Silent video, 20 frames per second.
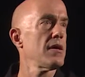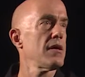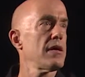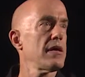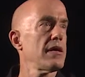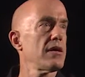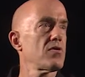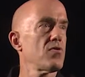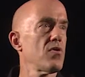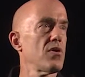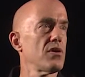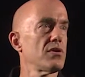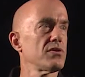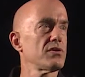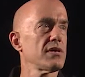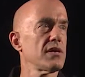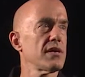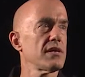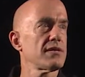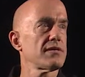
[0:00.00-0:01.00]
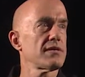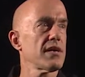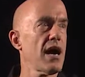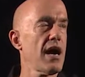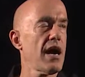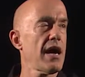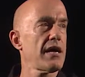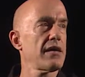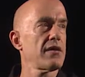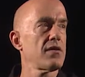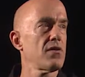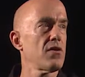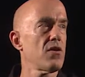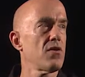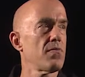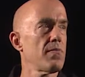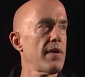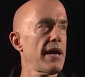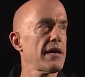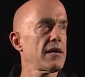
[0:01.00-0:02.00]
equals uh, sine
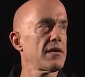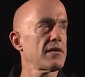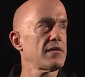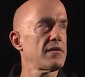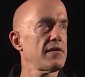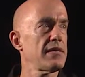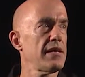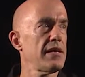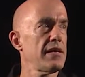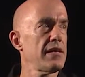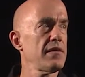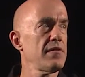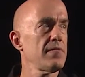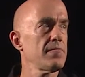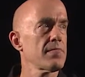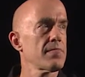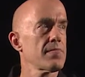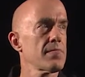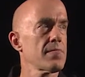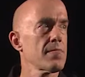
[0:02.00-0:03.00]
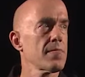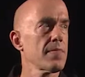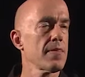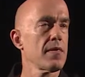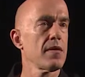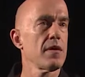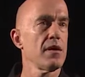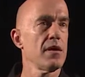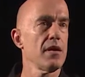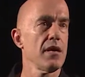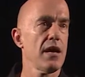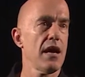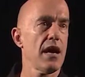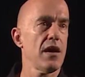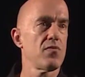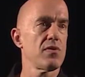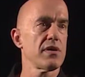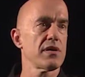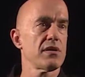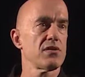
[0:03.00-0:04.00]
omega t
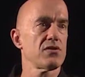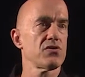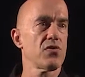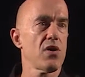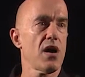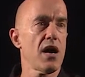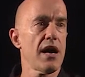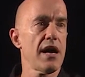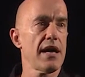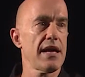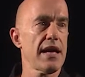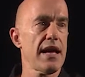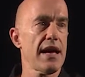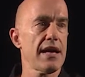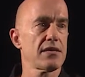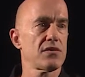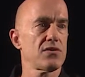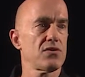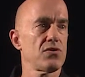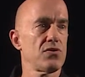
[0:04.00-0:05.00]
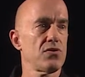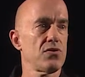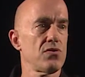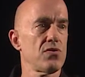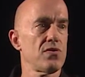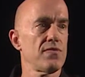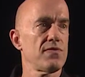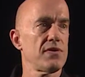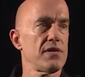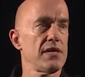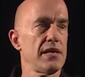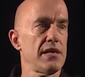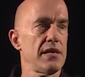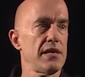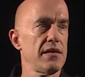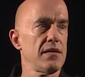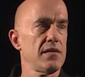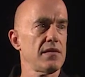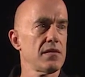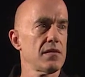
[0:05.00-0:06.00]
and we can try x2 of
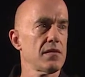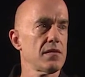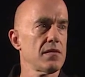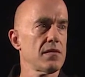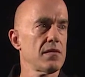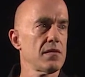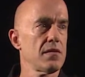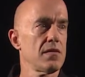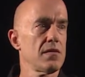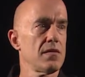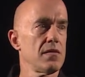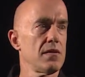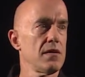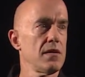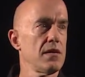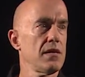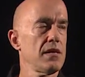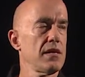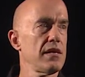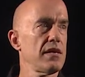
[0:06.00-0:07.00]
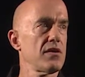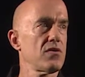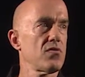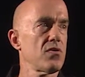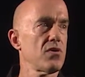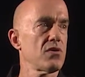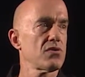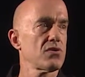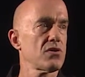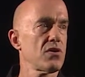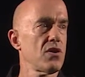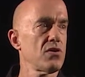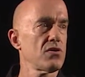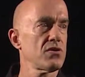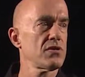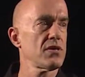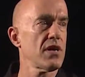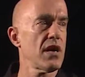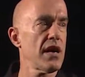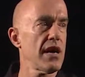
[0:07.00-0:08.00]
t equals
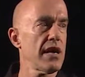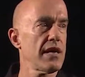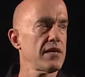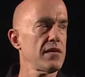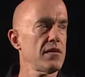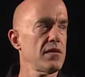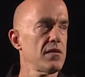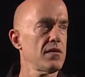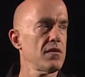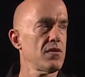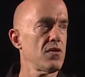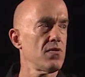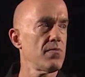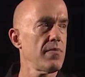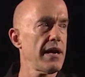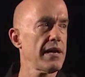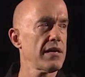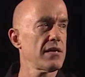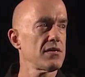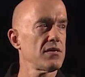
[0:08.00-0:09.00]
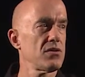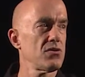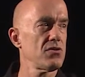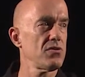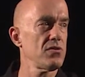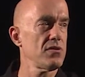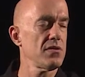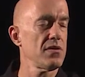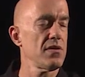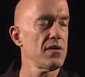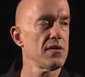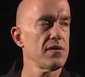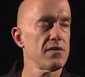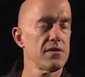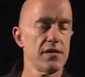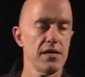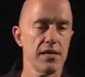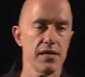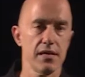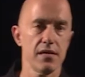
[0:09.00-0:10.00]
cosine omega
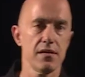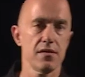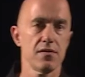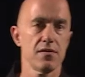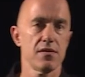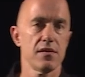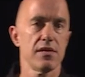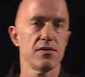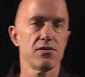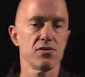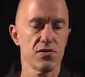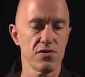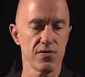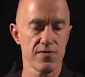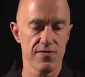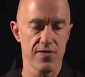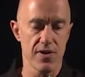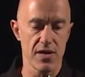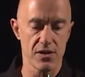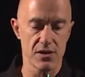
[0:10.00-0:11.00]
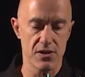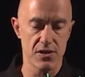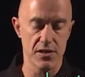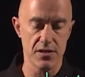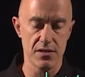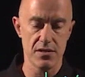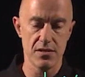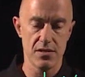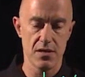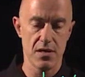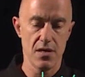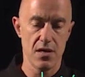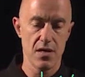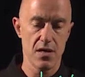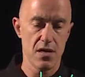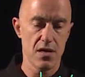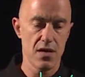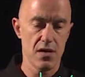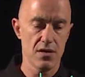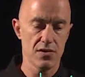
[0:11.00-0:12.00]
t, these two functions.
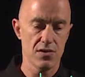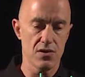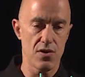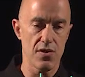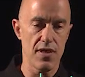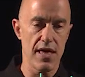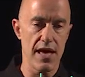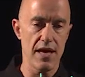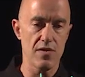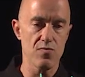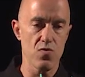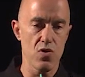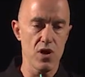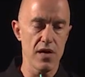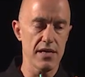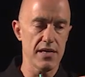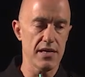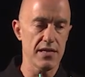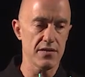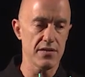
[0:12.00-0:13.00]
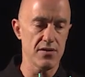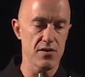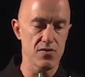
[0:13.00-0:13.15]
So then what is